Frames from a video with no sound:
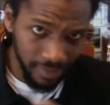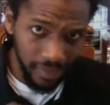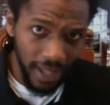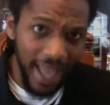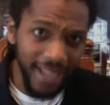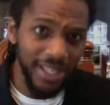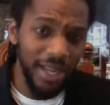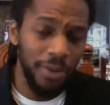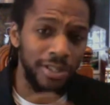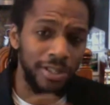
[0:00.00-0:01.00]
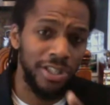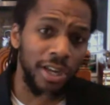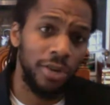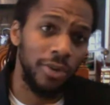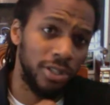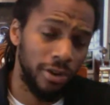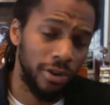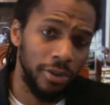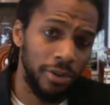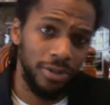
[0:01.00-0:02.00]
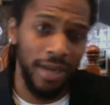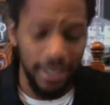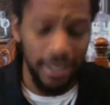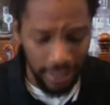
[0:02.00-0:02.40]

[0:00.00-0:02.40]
Actually, I wanted to share a quick story with you guys.